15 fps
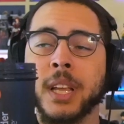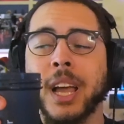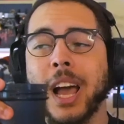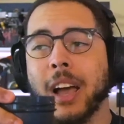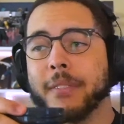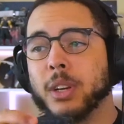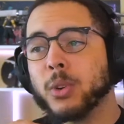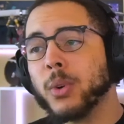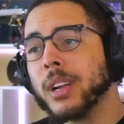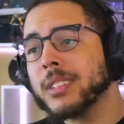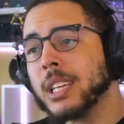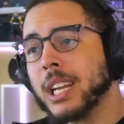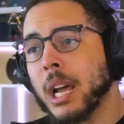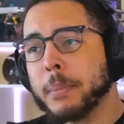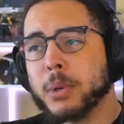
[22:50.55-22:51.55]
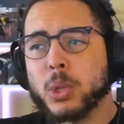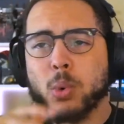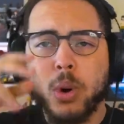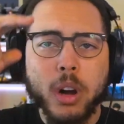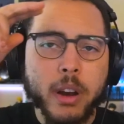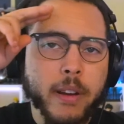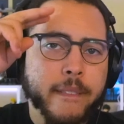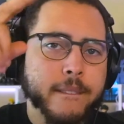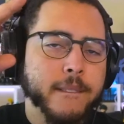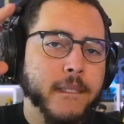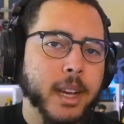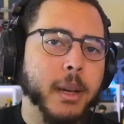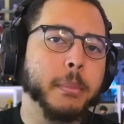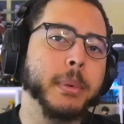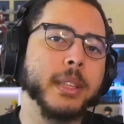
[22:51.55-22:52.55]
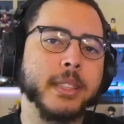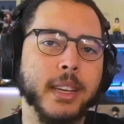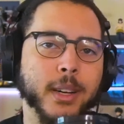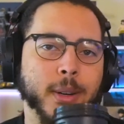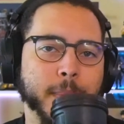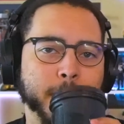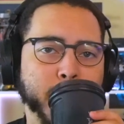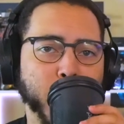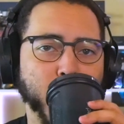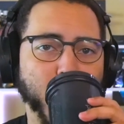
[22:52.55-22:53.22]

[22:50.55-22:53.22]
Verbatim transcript: Have a great day, Dapper Squad. Peace out.